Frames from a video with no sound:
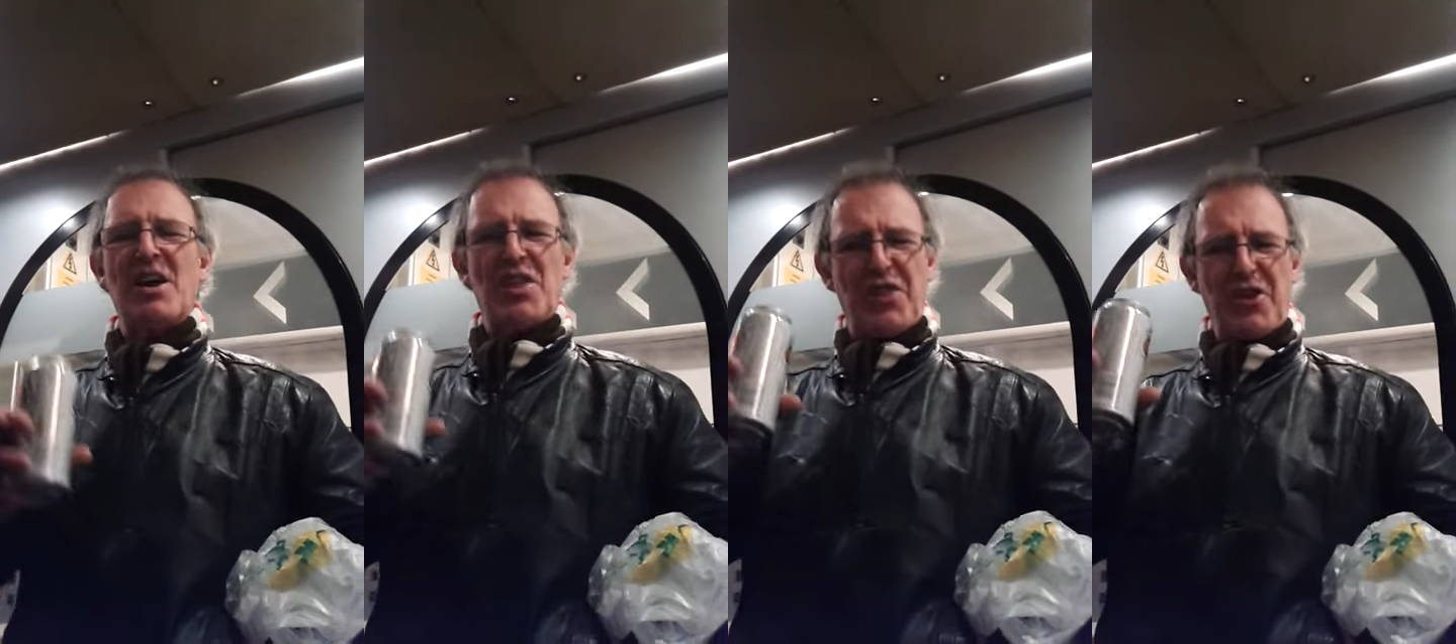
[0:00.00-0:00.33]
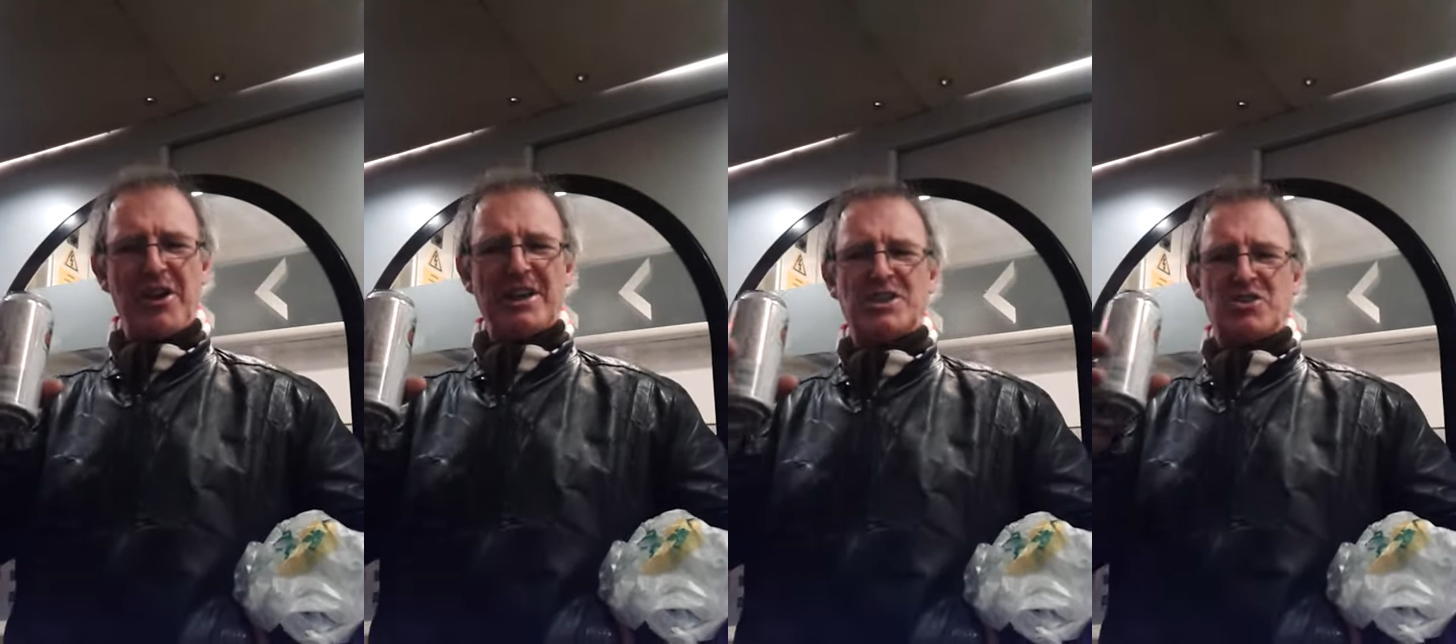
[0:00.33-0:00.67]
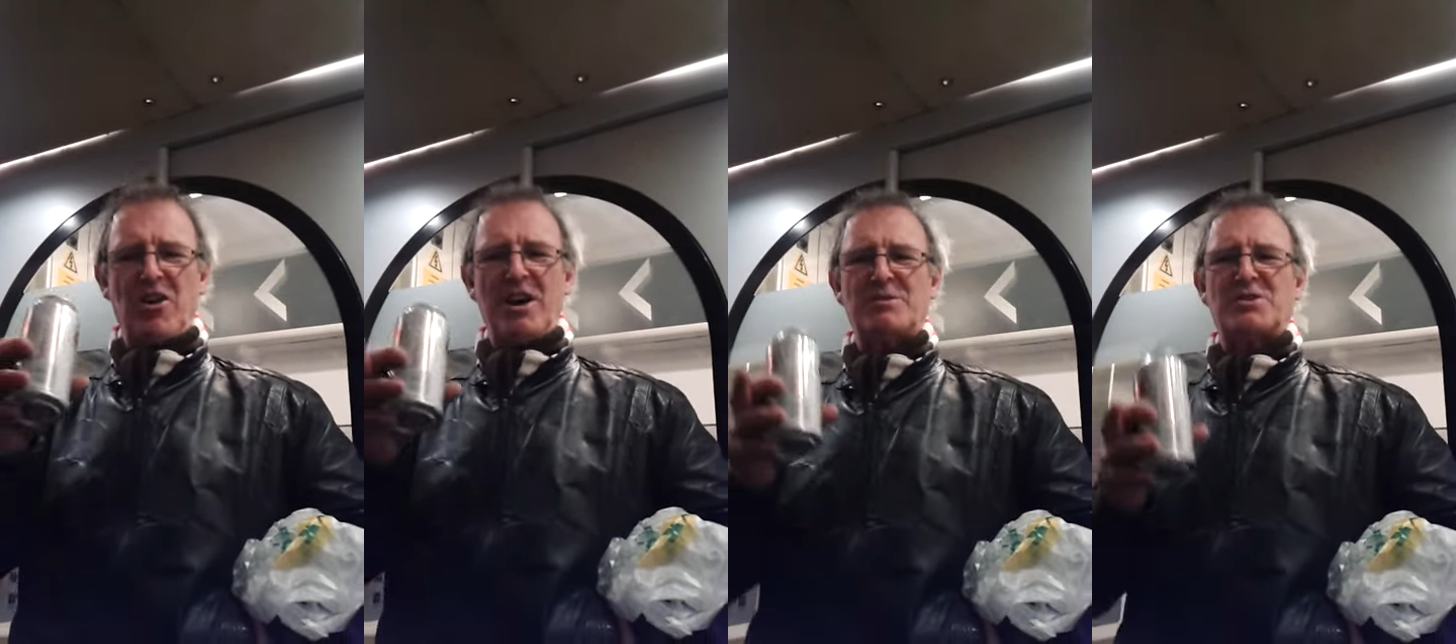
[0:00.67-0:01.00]
Three
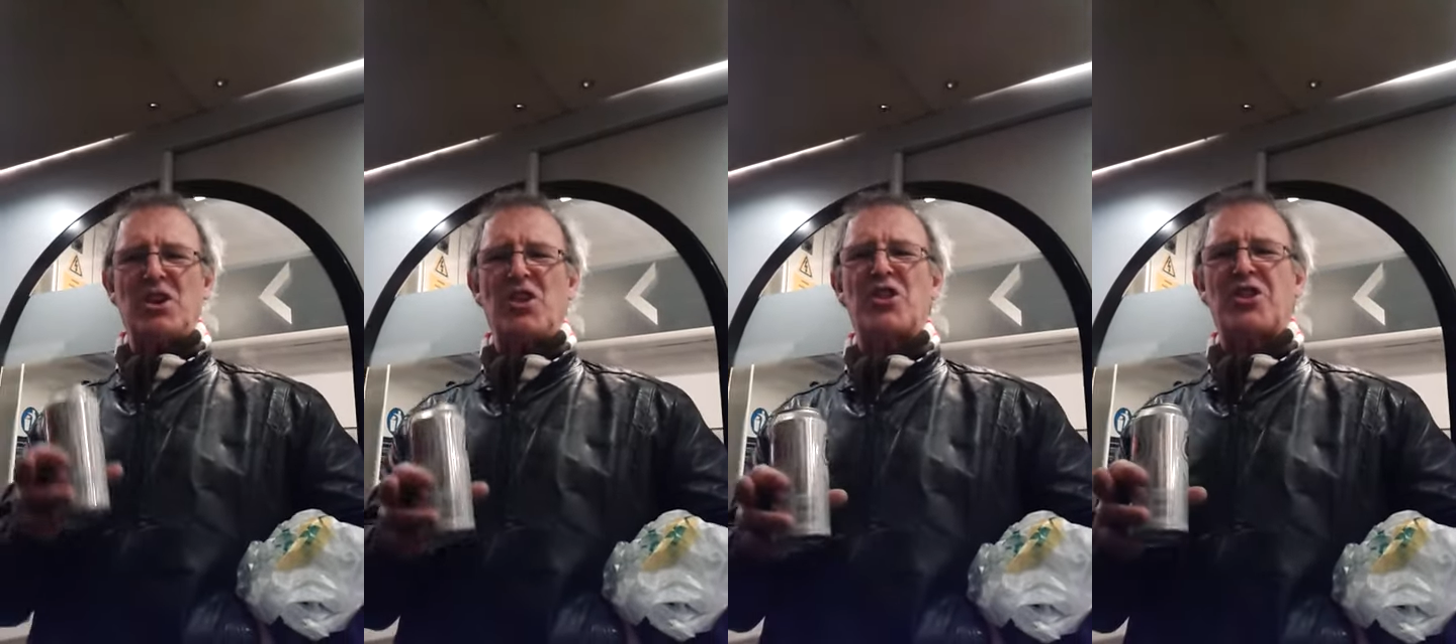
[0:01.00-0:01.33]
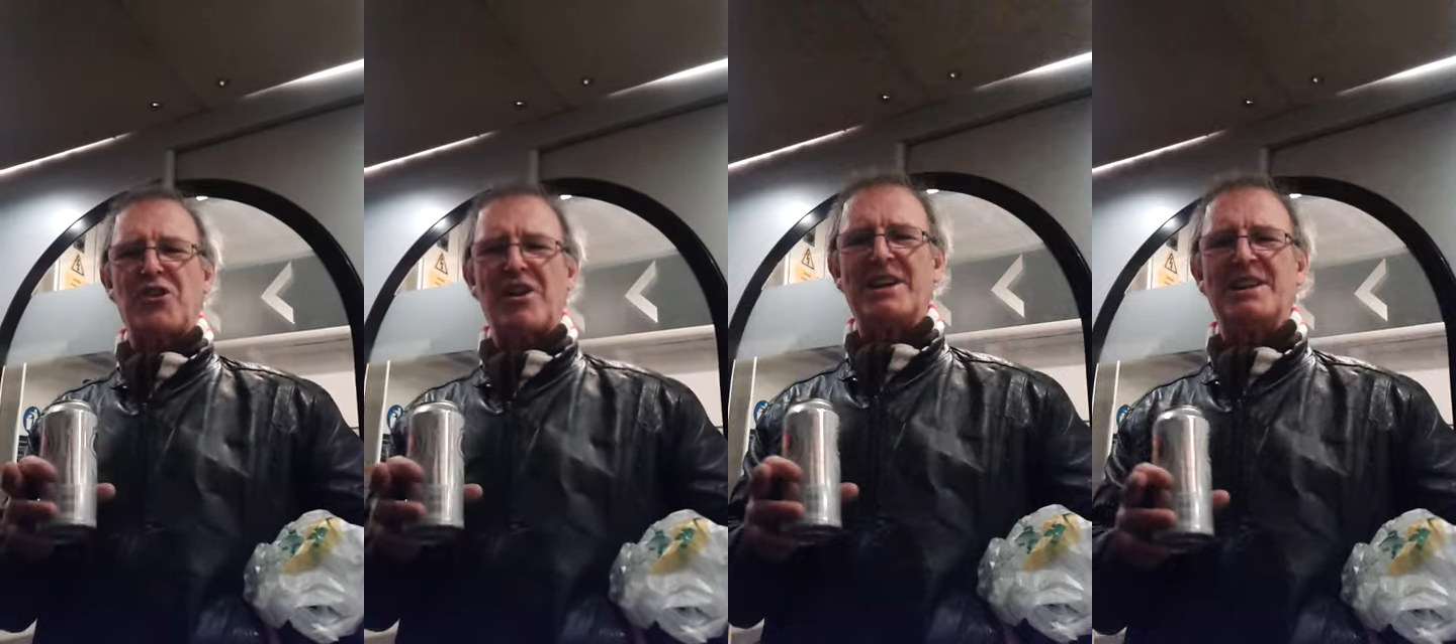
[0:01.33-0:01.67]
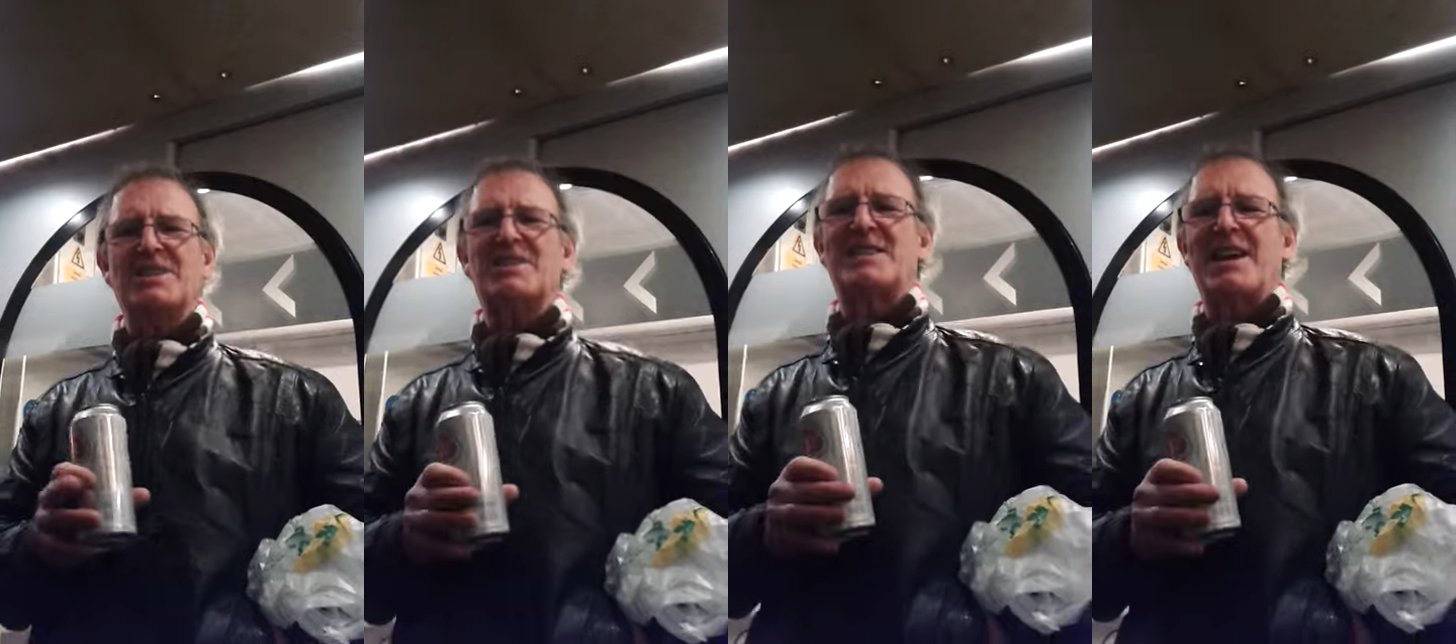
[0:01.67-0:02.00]
stripes and
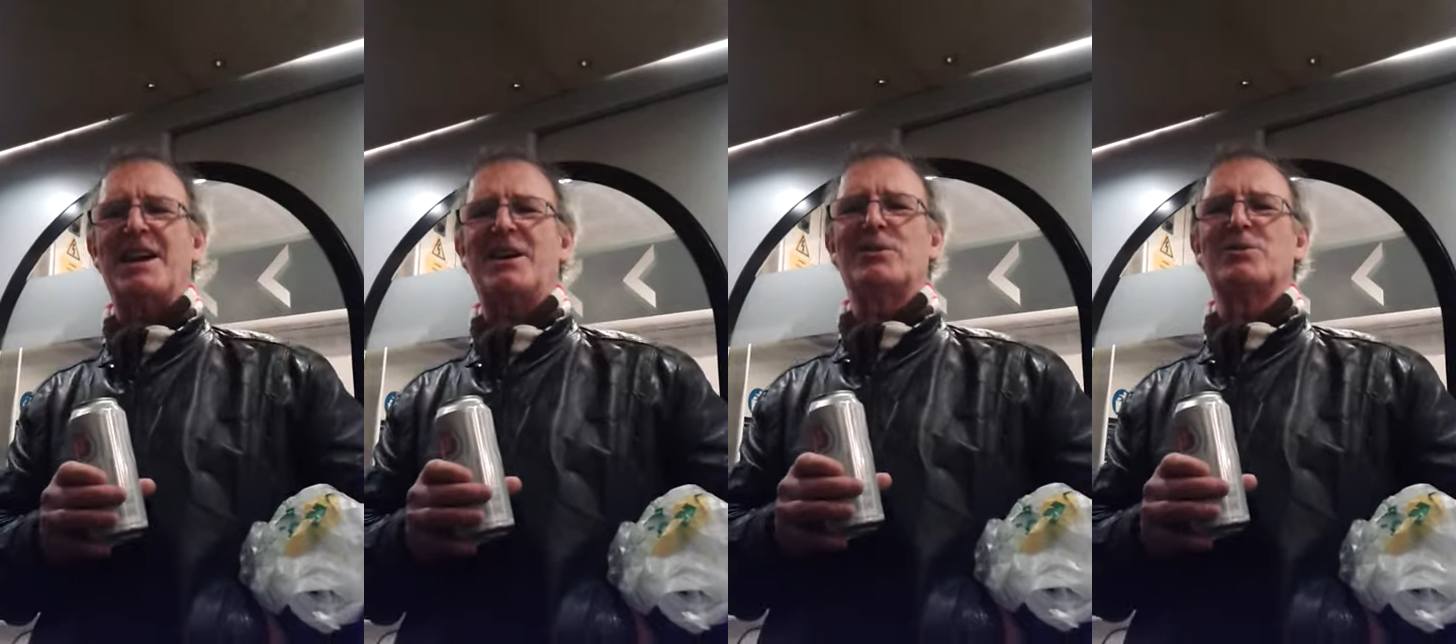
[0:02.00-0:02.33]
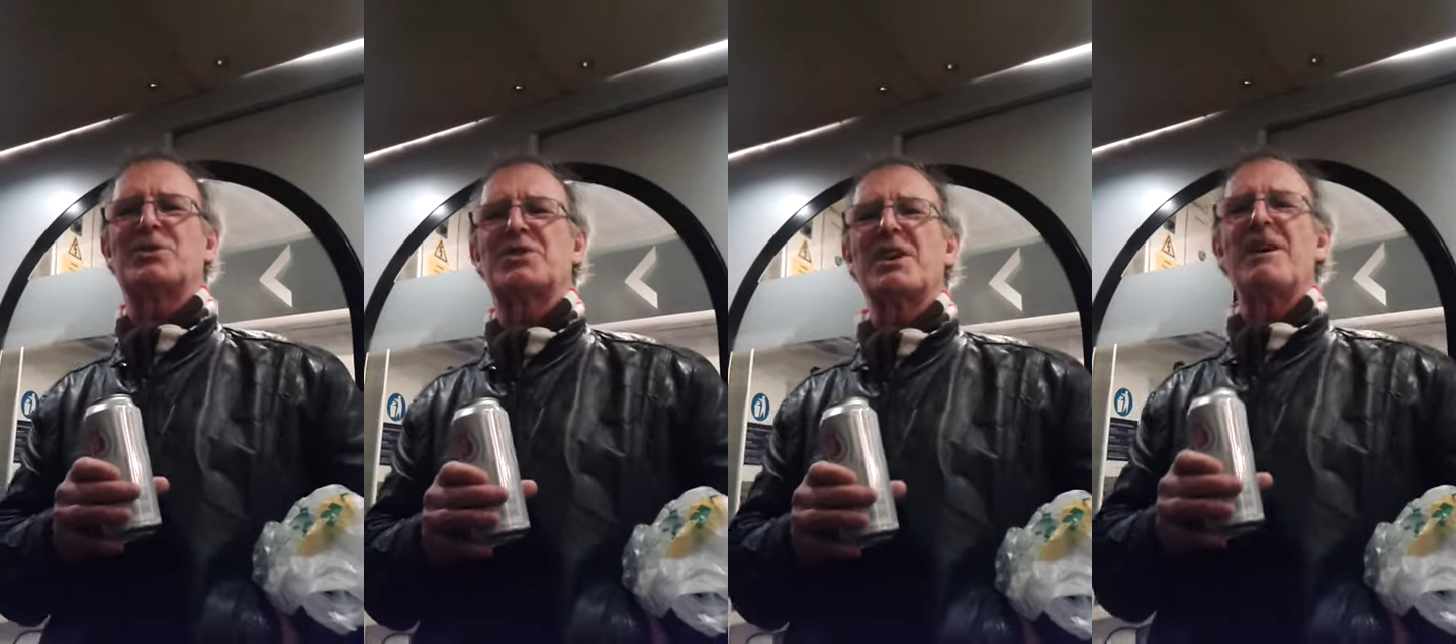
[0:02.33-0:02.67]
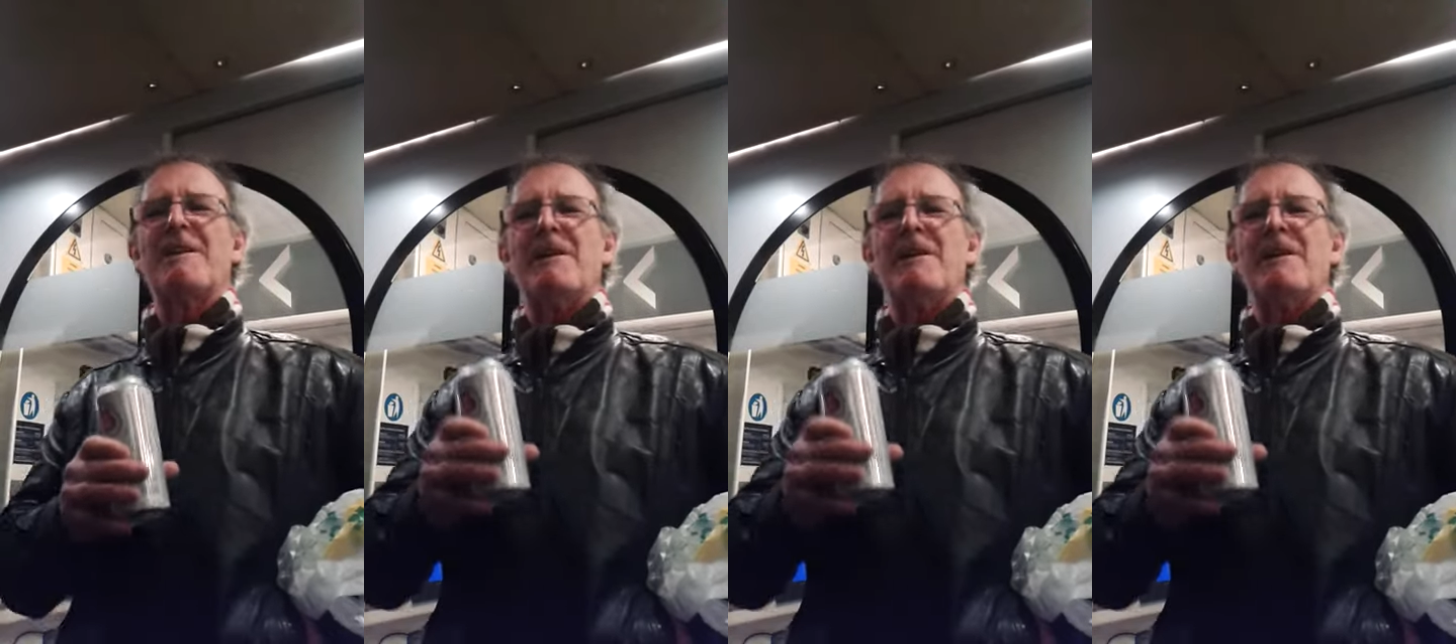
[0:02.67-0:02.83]
three sails.